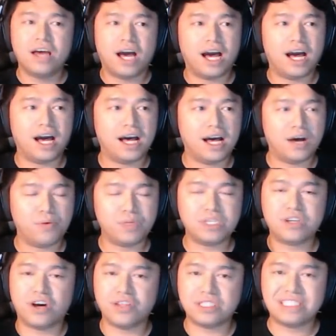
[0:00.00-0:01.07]
uh, what do
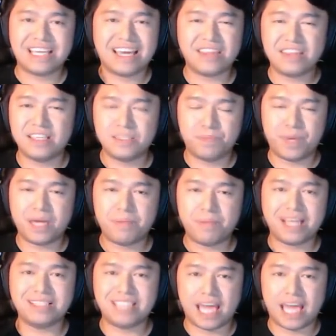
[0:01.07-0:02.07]
you call this? They get these big, big